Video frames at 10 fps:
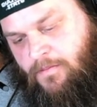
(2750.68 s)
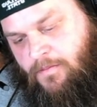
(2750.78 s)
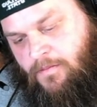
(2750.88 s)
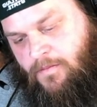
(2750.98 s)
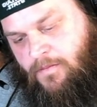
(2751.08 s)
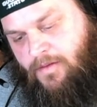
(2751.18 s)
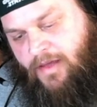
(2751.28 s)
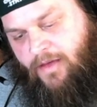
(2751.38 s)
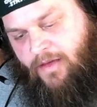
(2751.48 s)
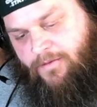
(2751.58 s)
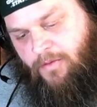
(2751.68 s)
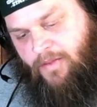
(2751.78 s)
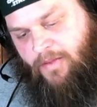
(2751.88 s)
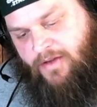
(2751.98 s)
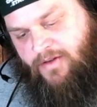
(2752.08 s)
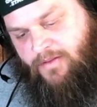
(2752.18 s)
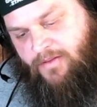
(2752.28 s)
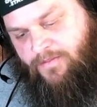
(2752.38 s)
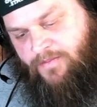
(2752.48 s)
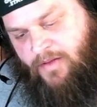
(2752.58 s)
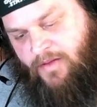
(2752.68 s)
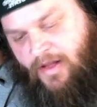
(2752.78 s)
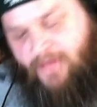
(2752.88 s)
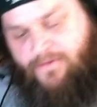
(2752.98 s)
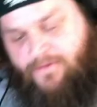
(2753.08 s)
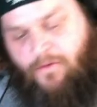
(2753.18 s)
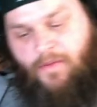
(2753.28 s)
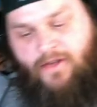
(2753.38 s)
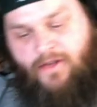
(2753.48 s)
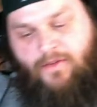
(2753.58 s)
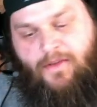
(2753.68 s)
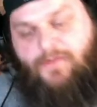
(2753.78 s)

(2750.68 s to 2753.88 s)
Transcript: The K of formation, and it's formation because we're